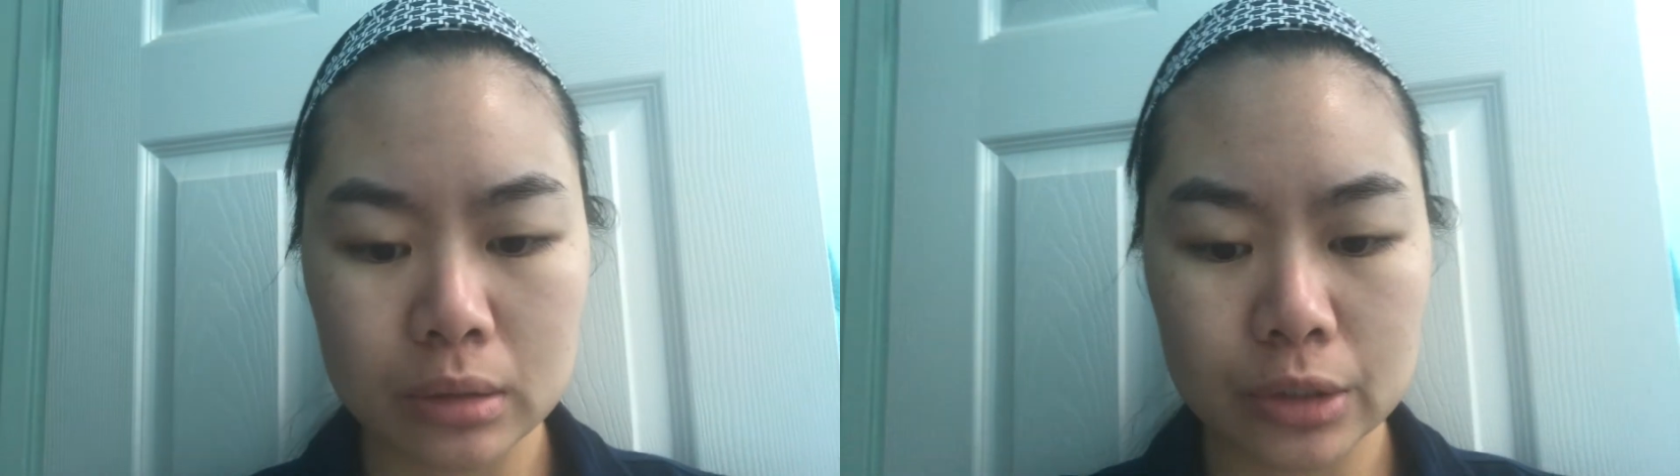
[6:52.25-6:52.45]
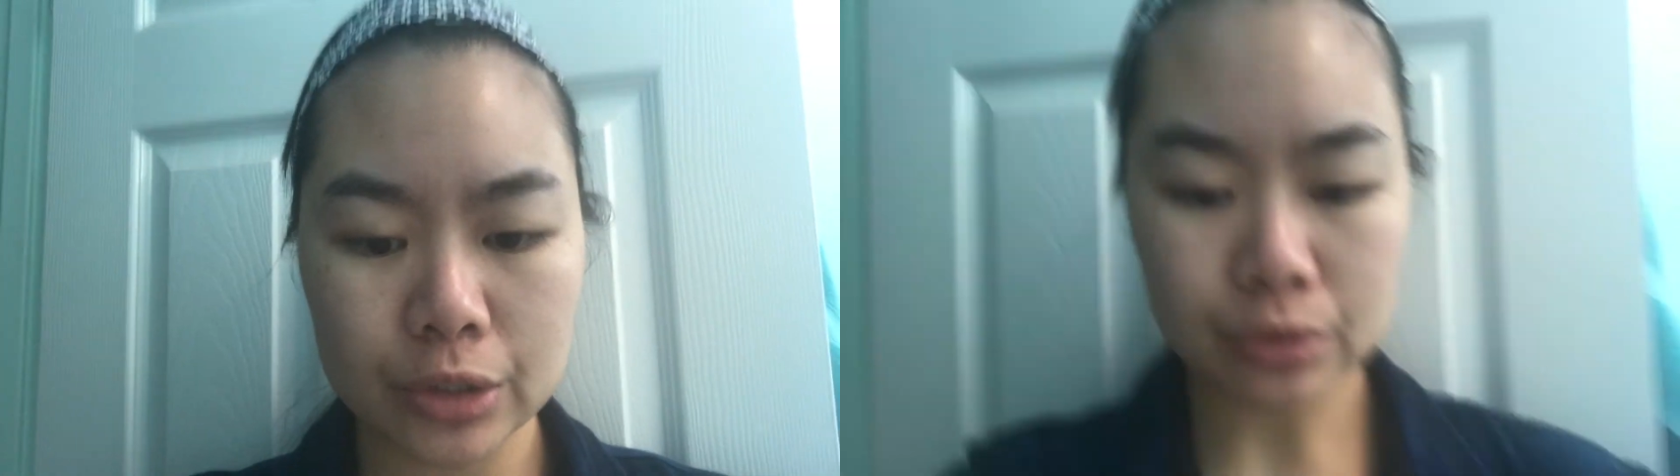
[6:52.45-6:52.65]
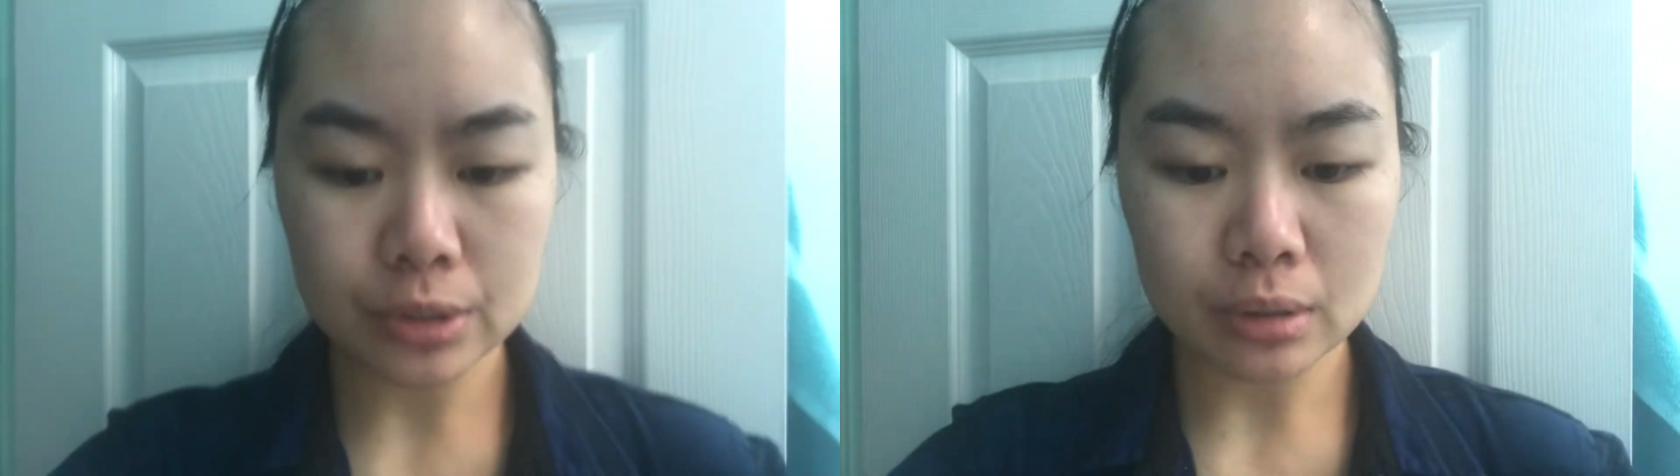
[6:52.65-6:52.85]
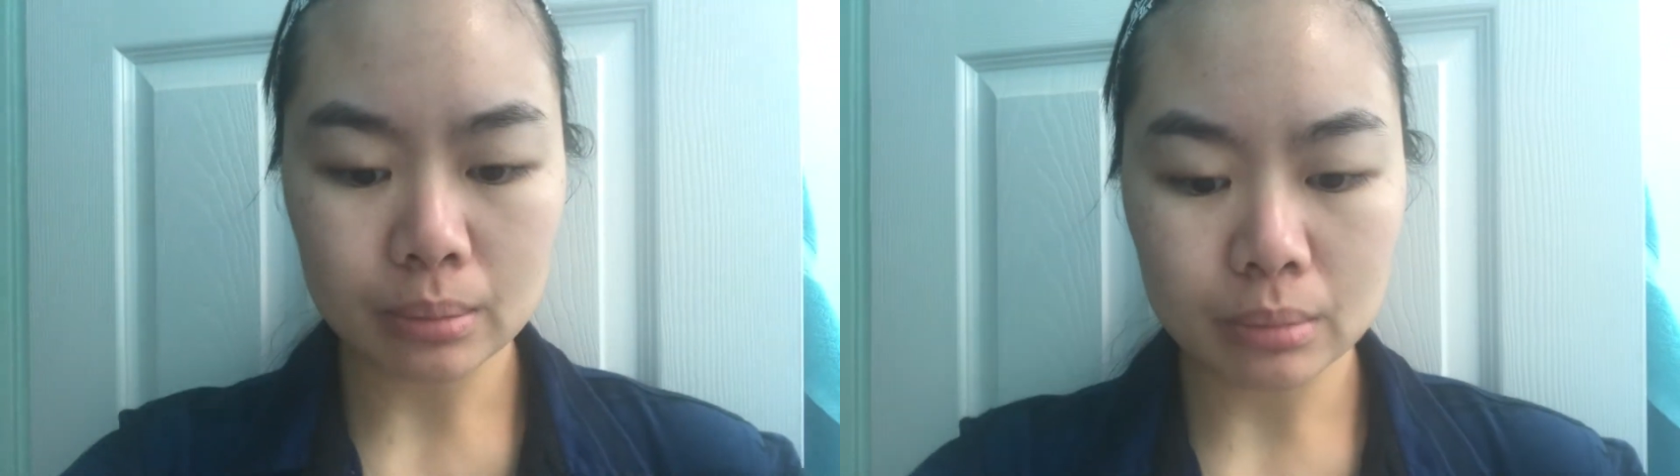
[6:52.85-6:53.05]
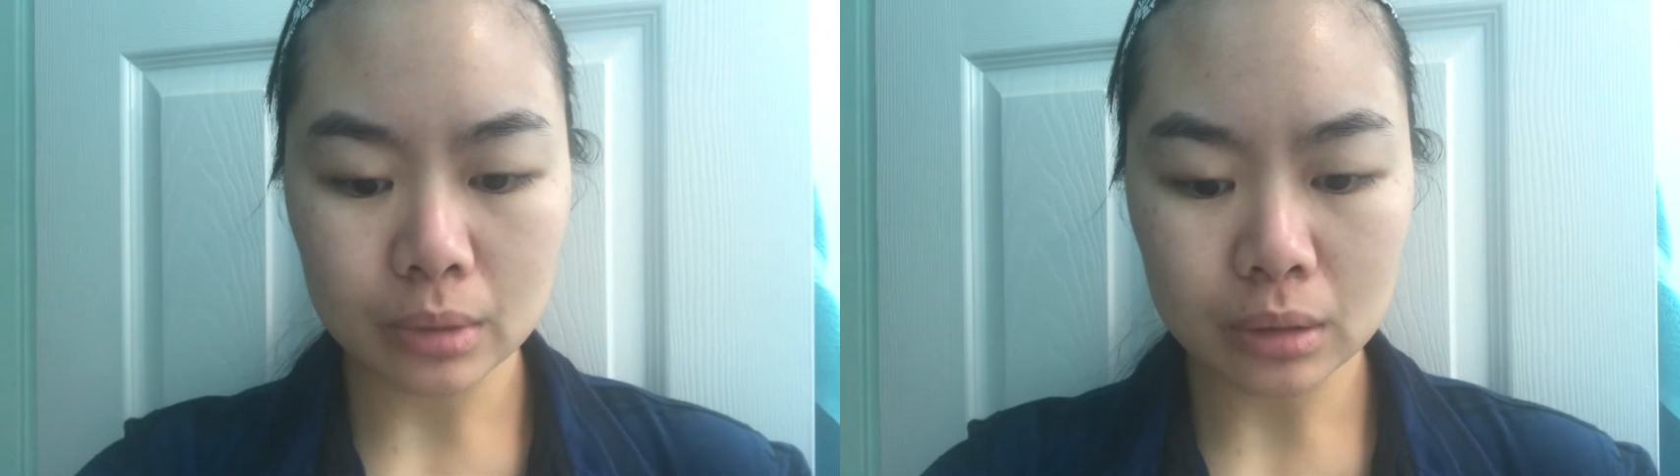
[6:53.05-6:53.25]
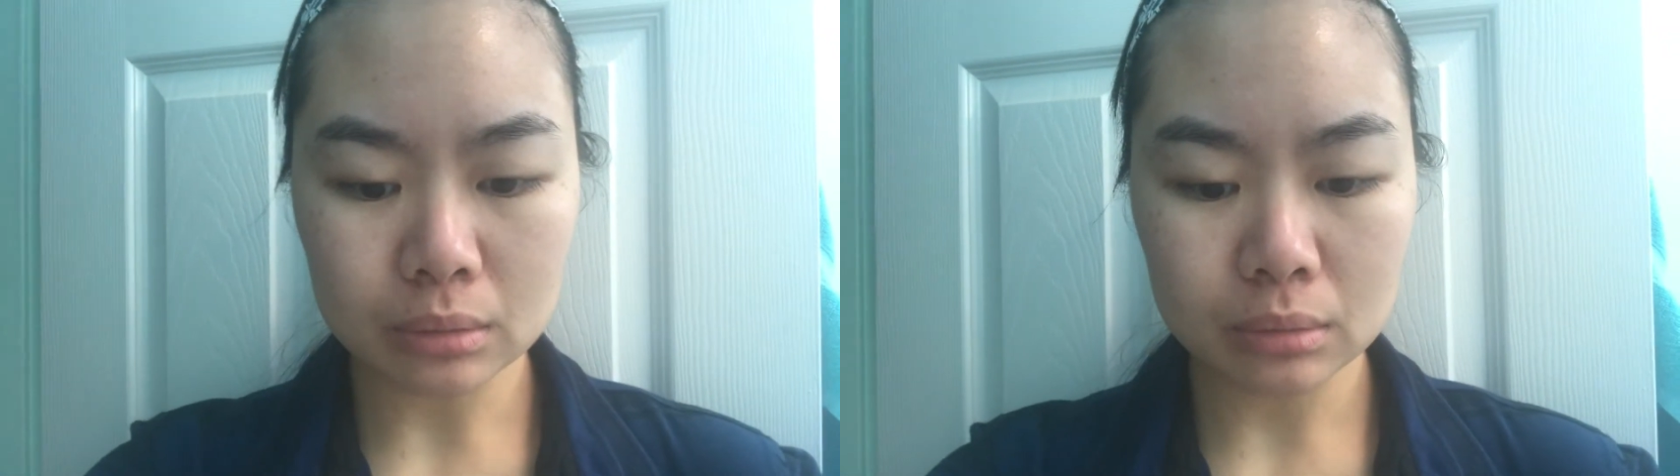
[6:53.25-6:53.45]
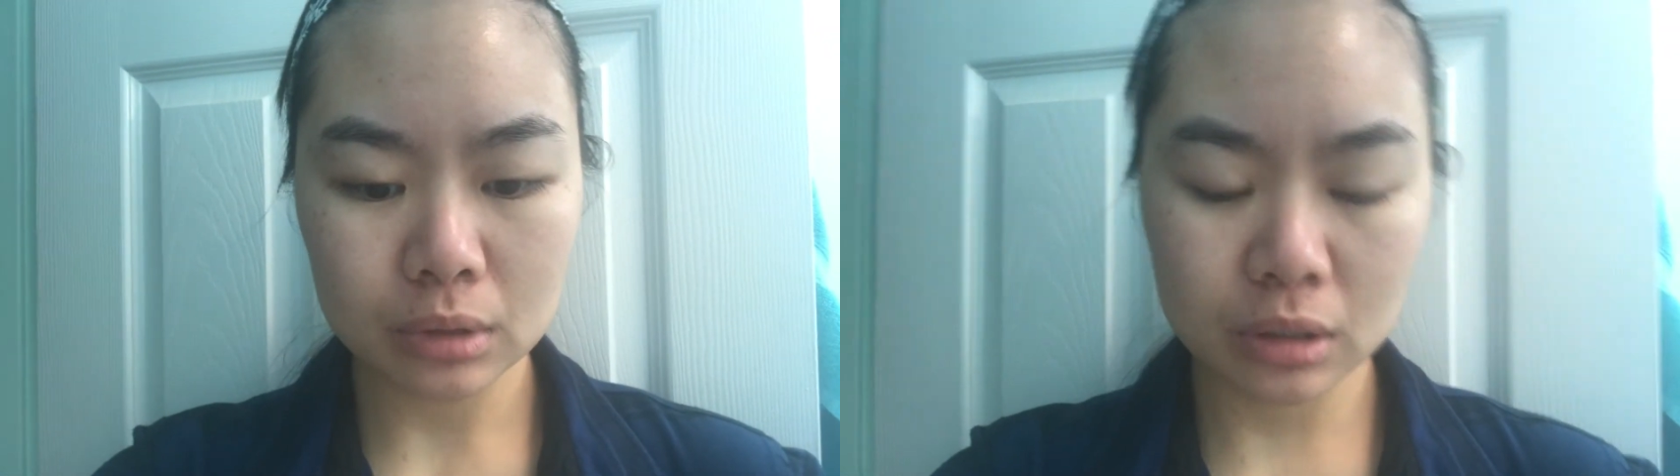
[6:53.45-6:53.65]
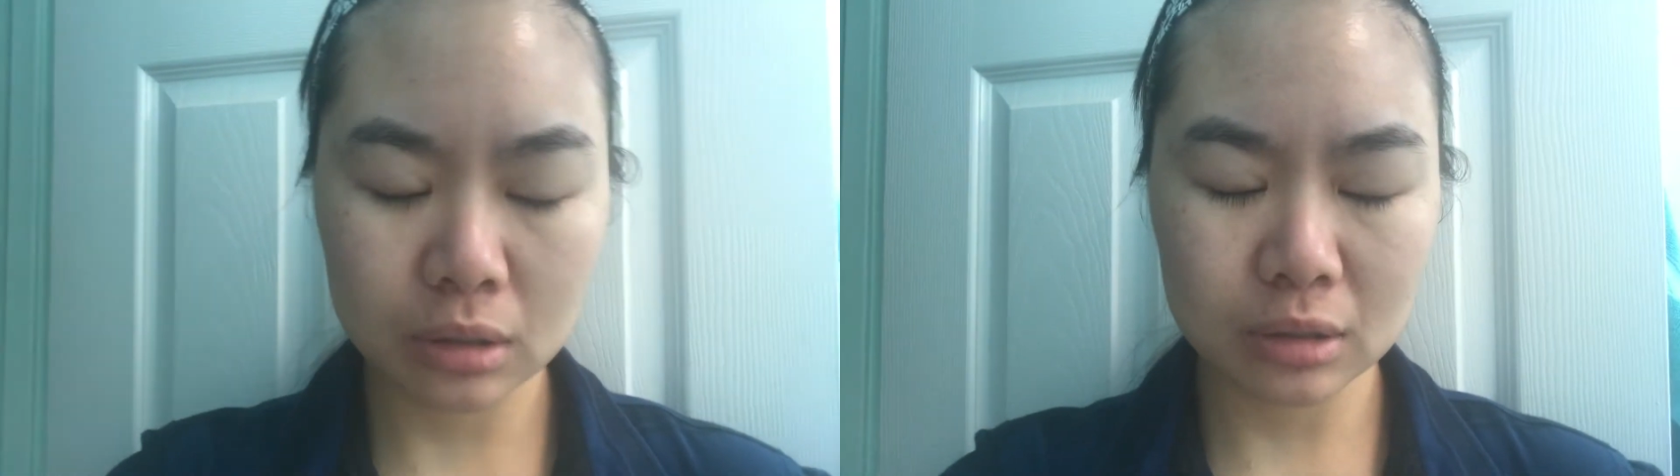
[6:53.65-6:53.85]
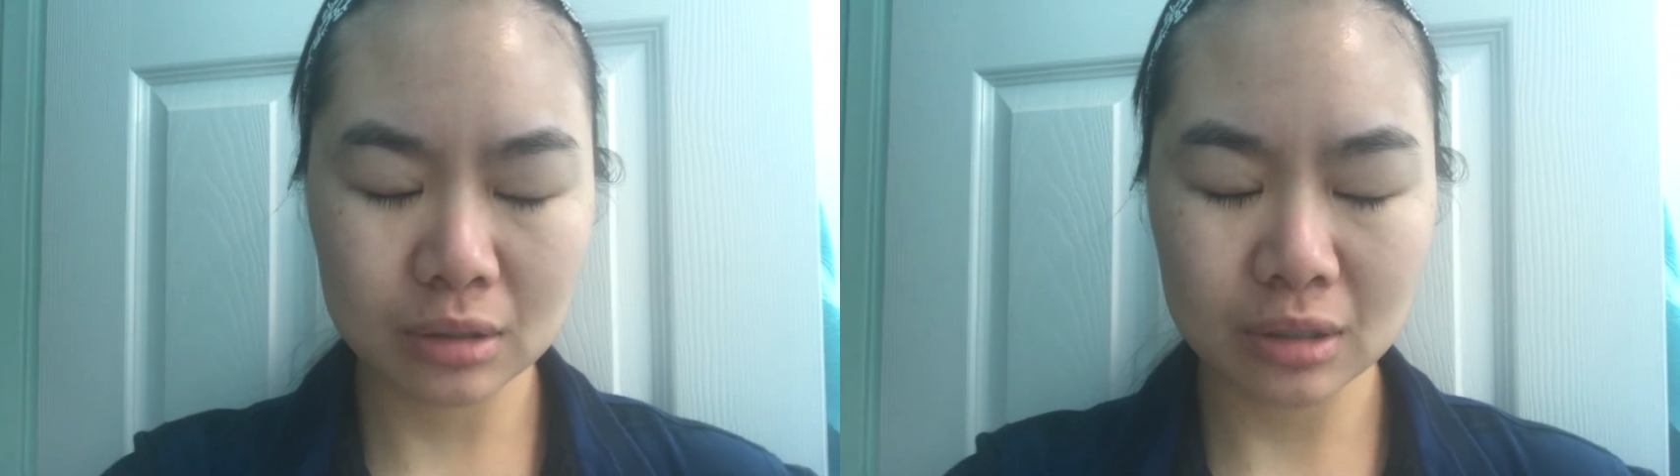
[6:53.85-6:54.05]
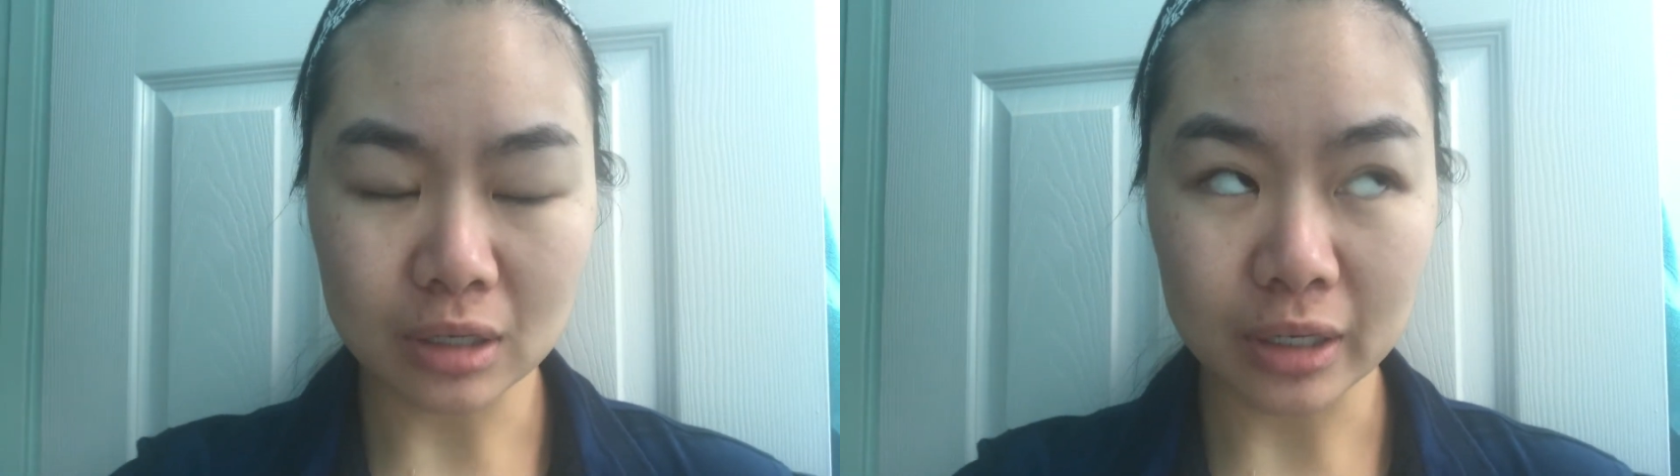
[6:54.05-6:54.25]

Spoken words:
use some, God,